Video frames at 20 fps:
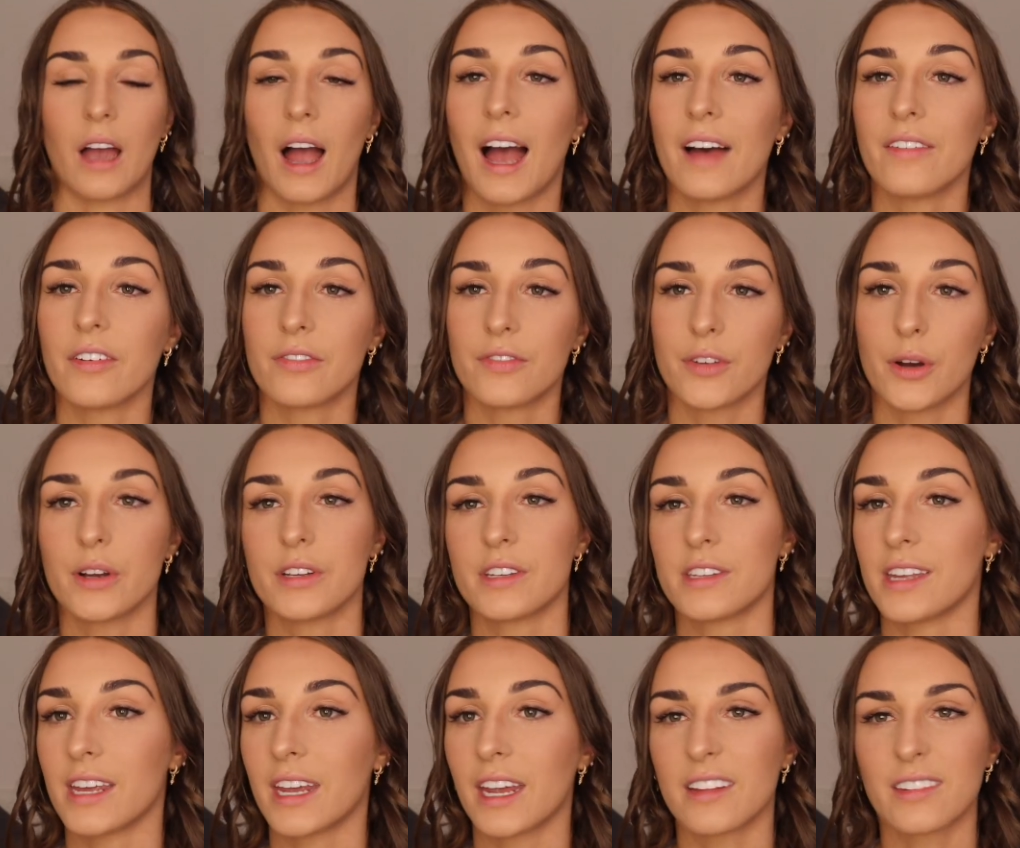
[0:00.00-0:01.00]
I have it
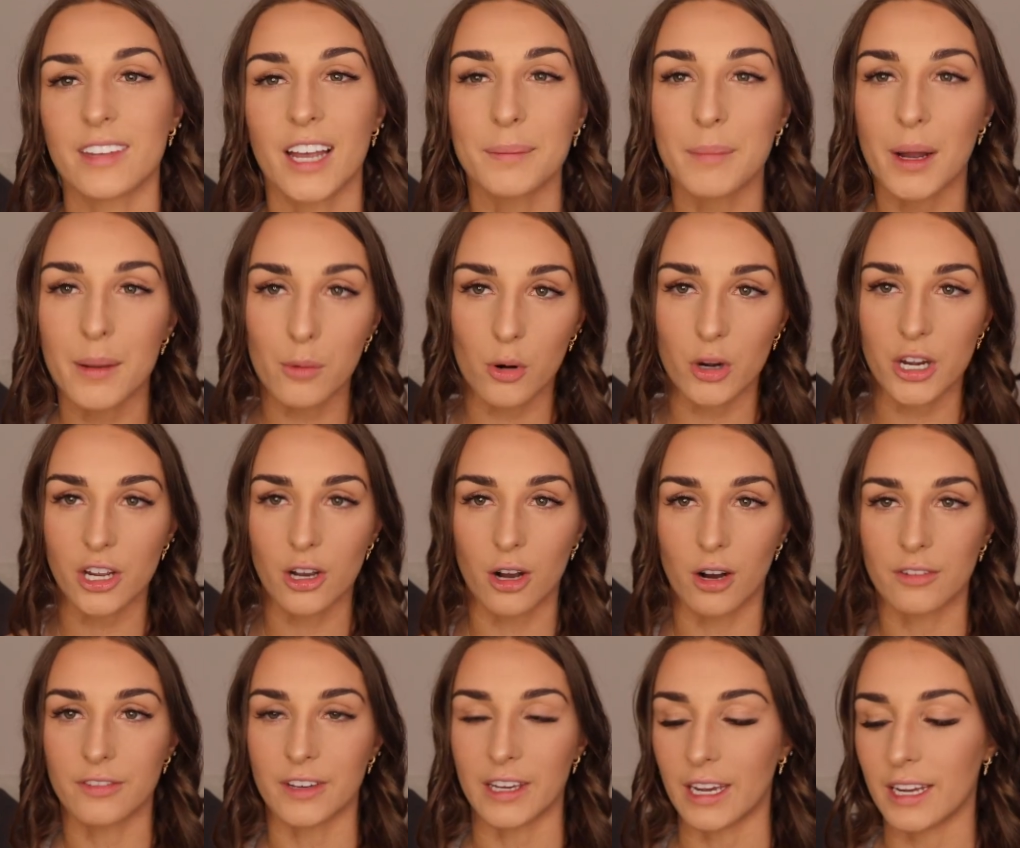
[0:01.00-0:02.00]
first thing. It's like my morning
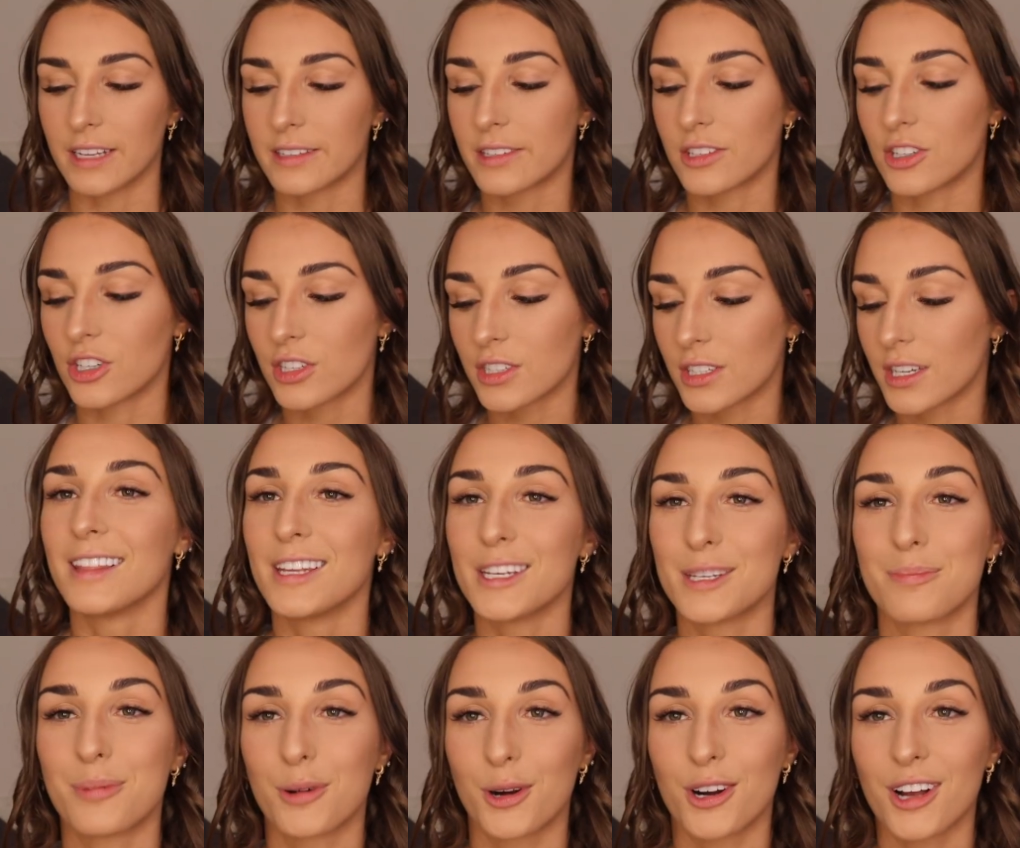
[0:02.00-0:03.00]
coffee. It's just
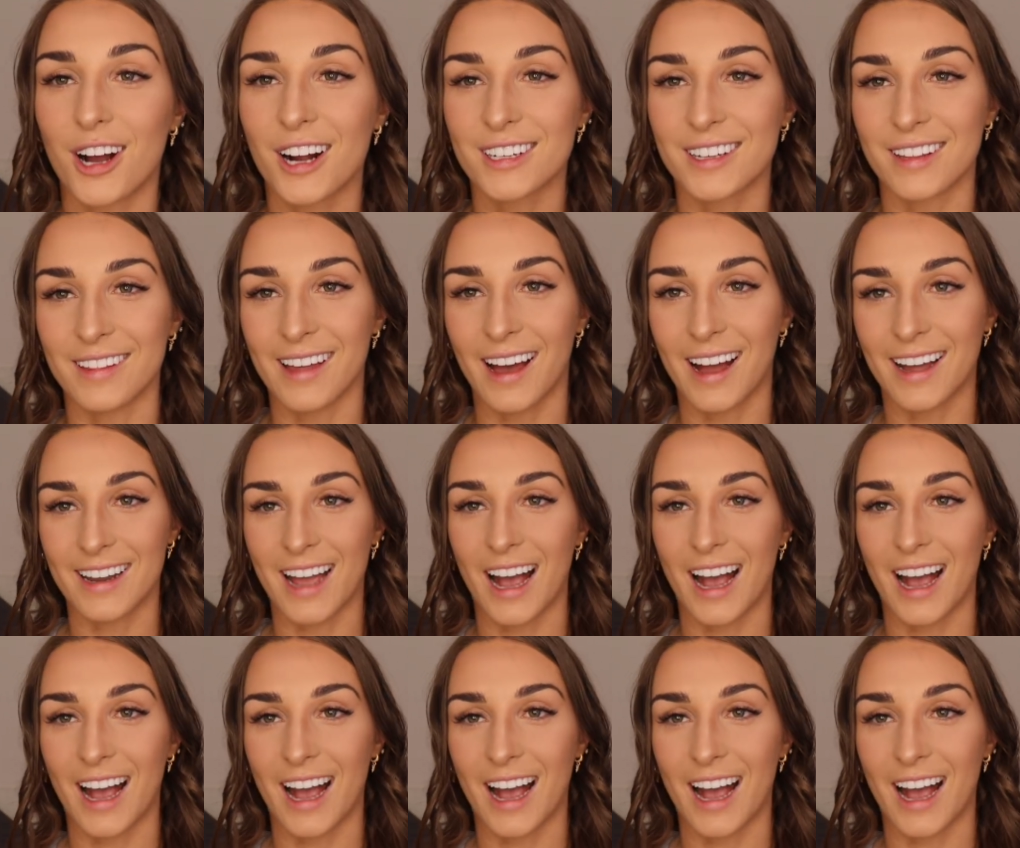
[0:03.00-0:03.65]
this product that